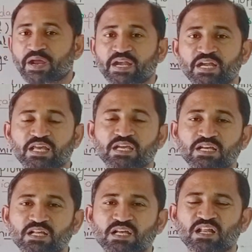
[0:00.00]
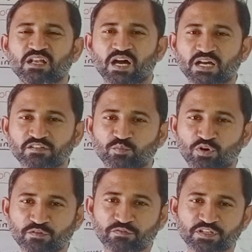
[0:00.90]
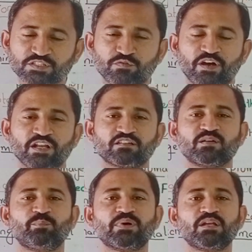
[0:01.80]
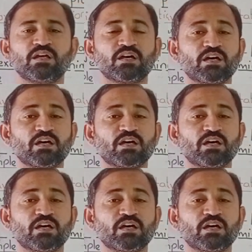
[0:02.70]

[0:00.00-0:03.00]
panting. Lungs modification, for example,